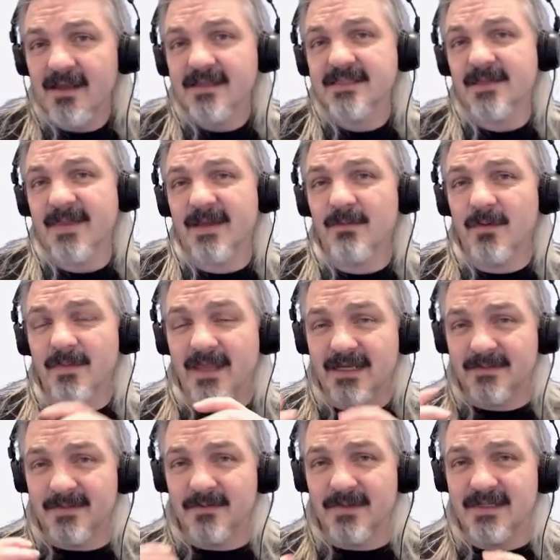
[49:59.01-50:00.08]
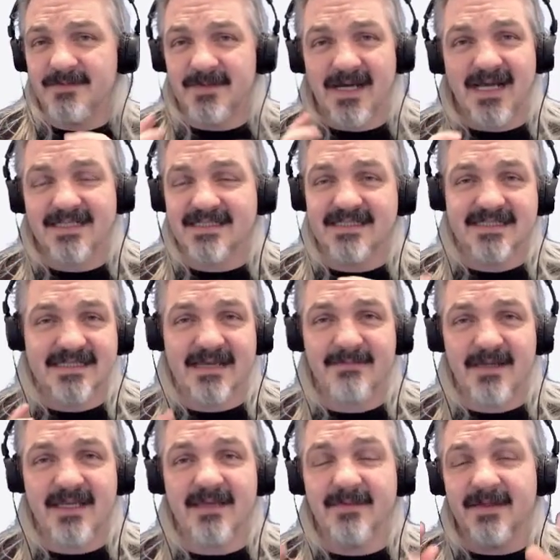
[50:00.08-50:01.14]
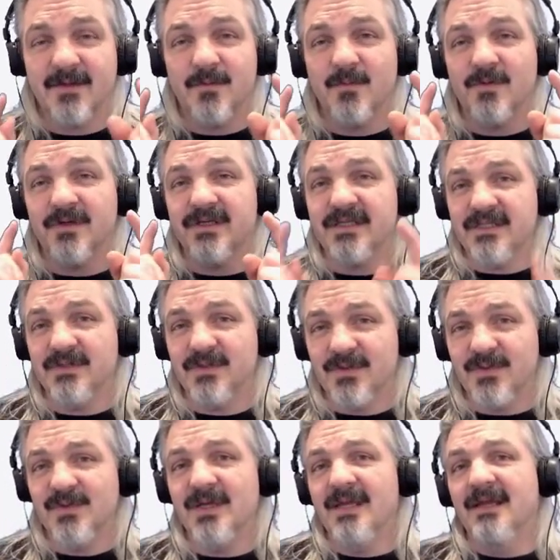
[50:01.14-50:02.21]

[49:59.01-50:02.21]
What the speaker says: So they want that to be really fast and snappy, and they don't want you